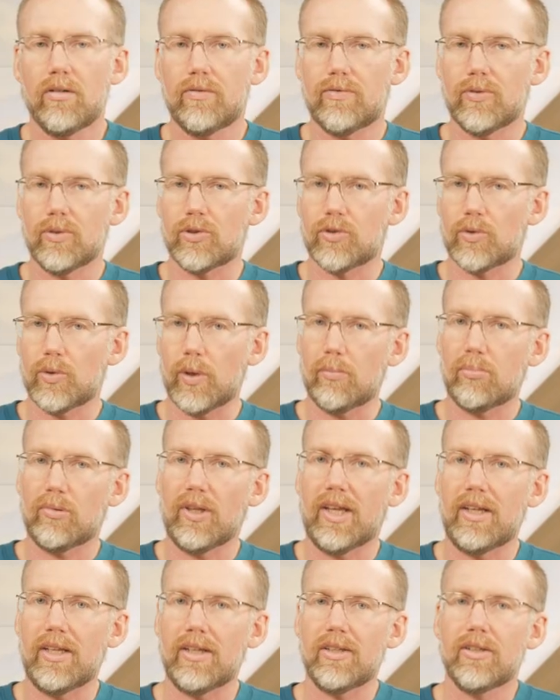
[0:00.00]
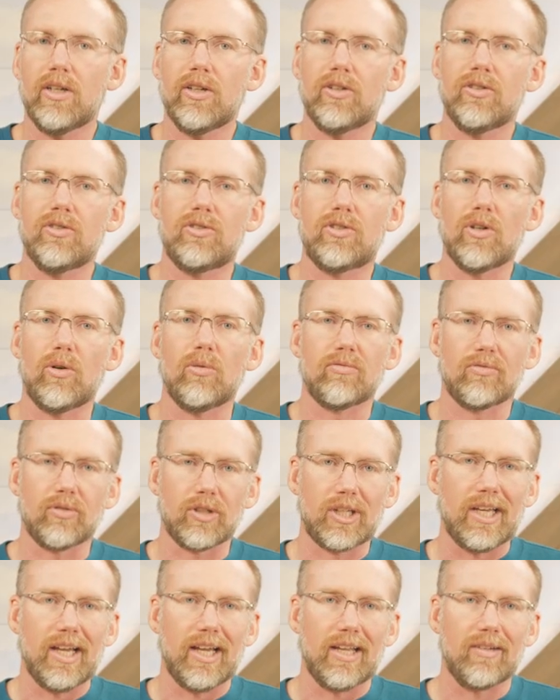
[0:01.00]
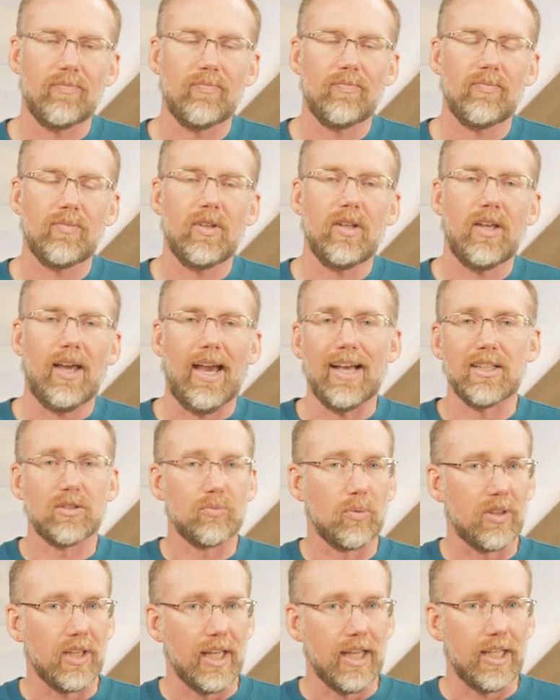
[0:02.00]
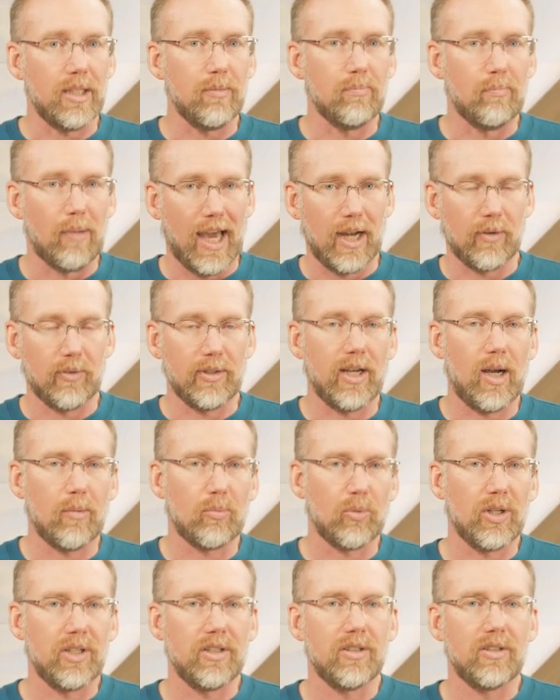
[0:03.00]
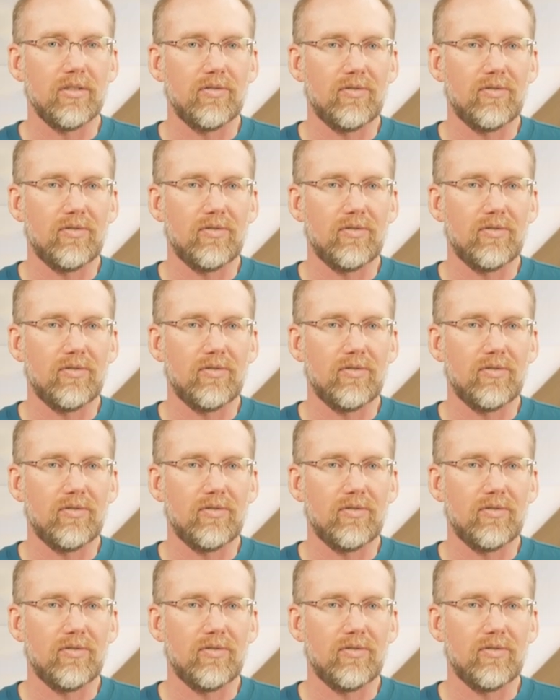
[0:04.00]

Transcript: For trip planning, don't forget. As with any battery-operated